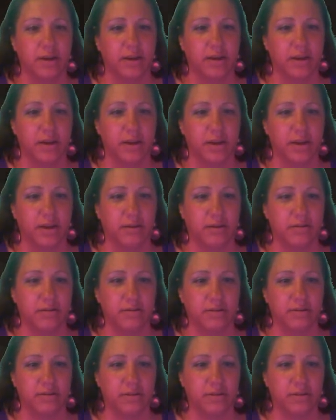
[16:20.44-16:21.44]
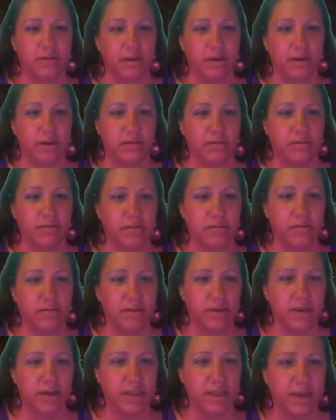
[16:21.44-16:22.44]
you know. Oh,
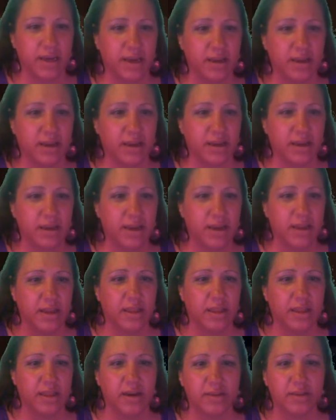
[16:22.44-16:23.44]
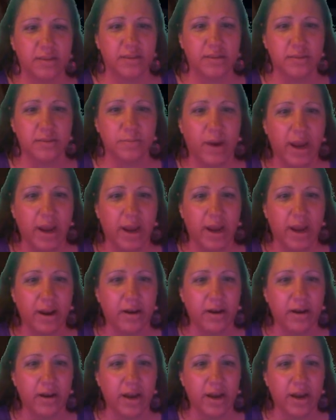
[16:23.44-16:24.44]
look at that. There's a
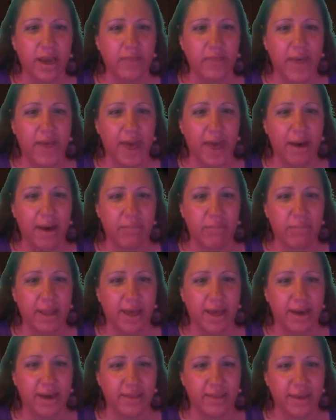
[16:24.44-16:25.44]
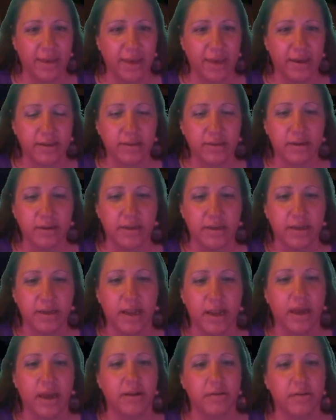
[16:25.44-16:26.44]
spider, and that black thing is called an
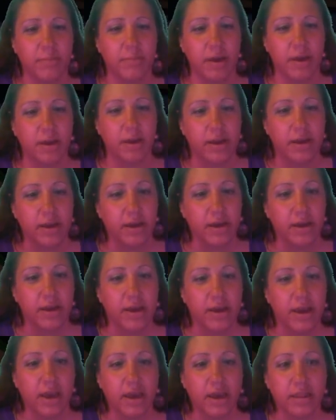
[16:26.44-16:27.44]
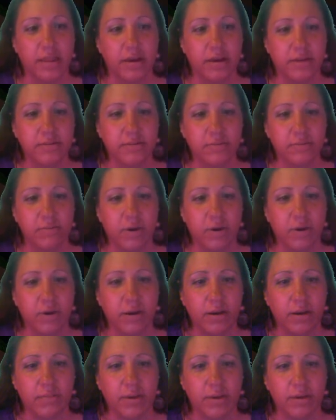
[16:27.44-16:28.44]
Enderman. And there's
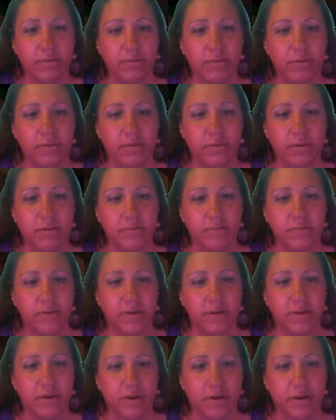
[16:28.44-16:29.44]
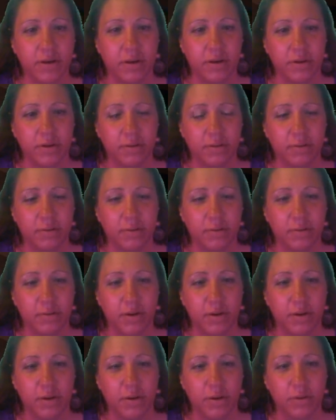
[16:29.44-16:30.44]
one big rule for all you
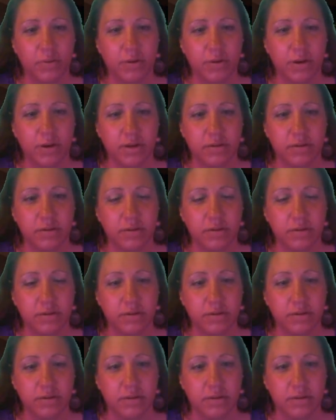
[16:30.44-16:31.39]
new adult